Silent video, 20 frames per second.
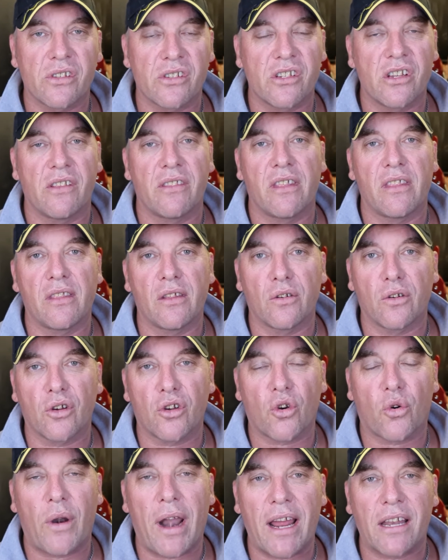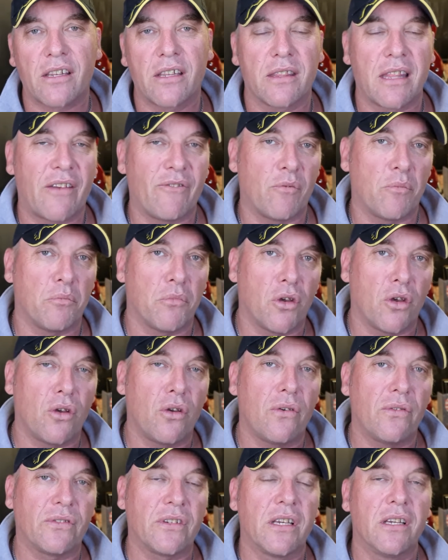to see that they're not cracked, they haven't
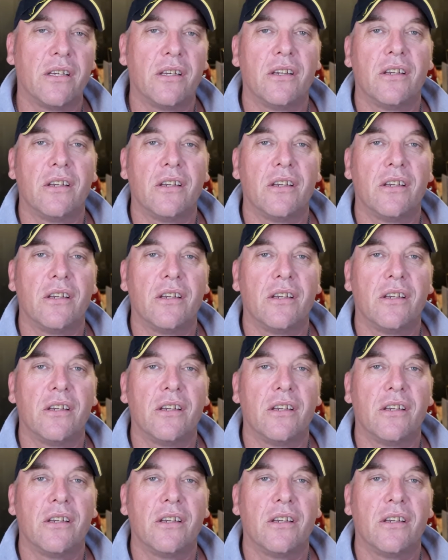moved.